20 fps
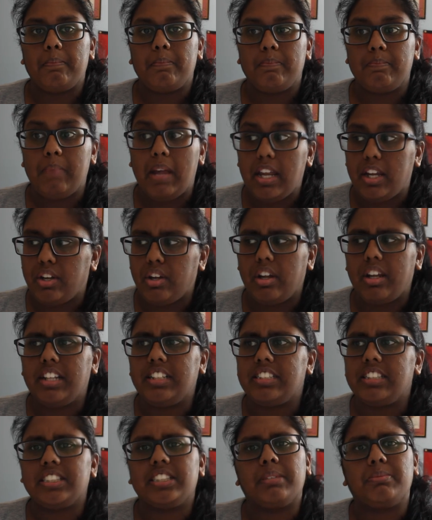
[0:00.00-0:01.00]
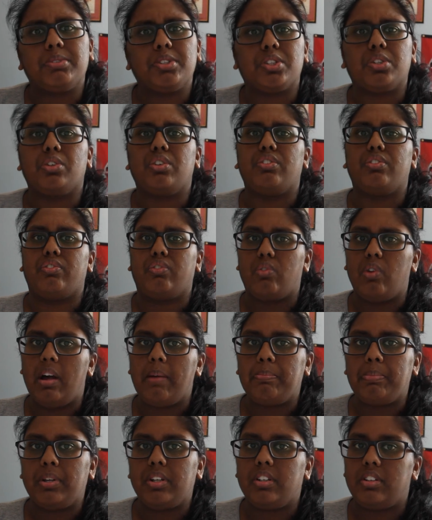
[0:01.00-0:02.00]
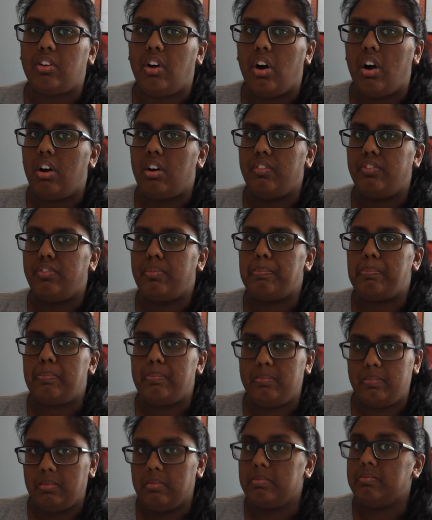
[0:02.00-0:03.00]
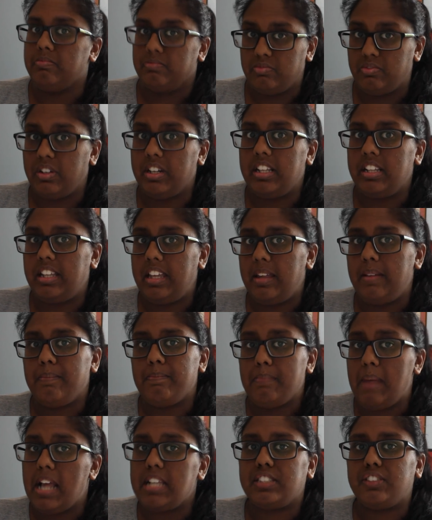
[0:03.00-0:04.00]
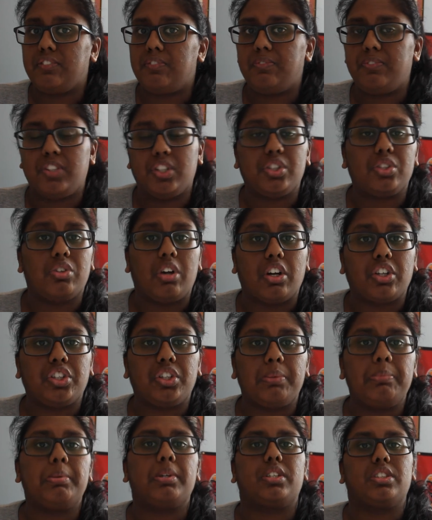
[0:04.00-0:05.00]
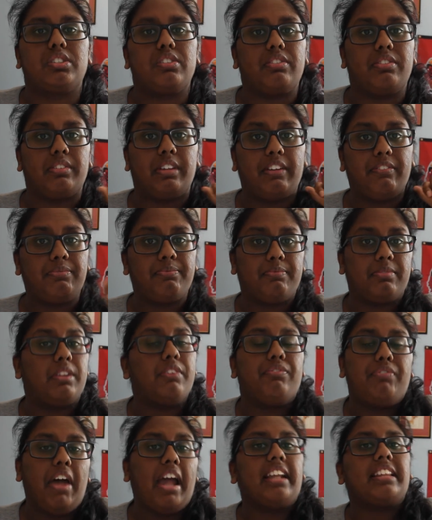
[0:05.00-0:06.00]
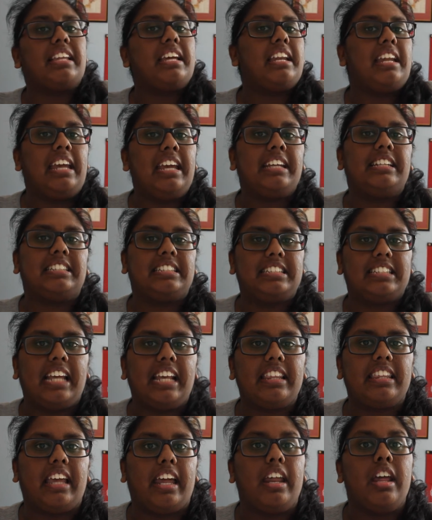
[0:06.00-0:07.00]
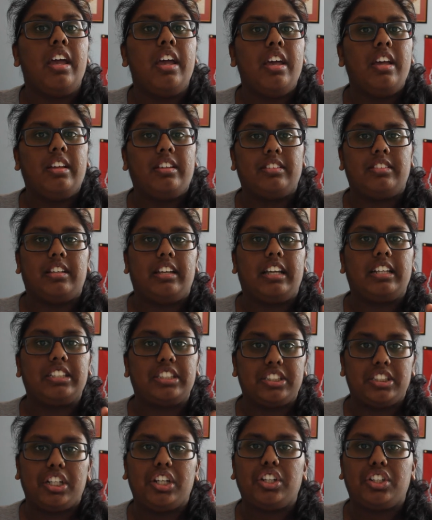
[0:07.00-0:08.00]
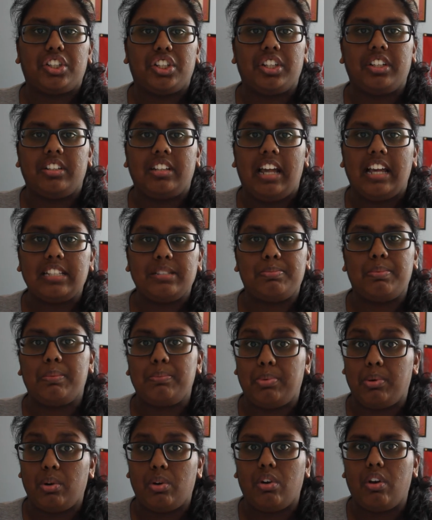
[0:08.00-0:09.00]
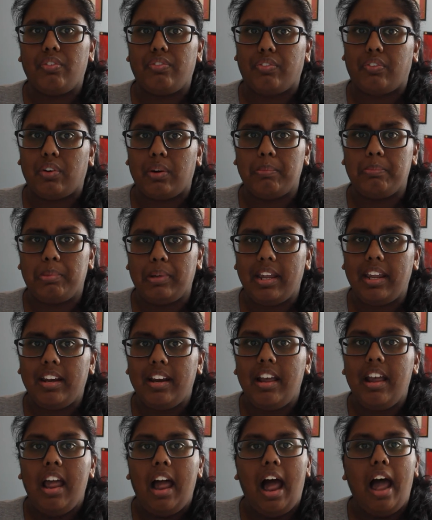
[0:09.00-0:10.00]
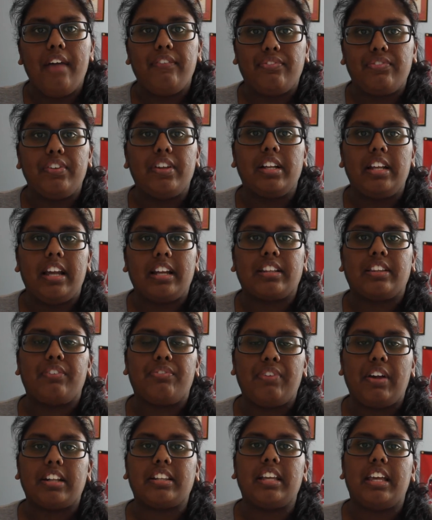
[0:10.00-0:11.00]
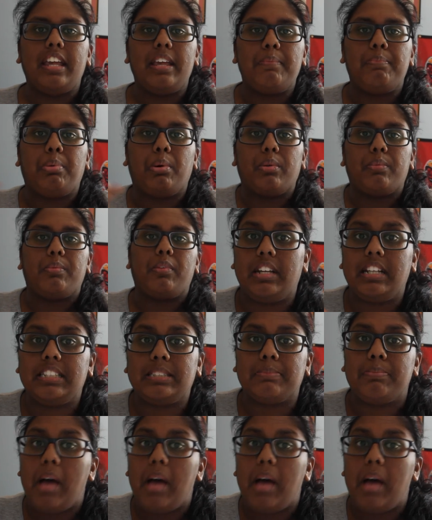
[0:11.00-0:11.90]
make her into some sort of weapon of really massive destruction, because of the fact that Higgs said that extinction has been put off for a bit. I feel like the fact that he put his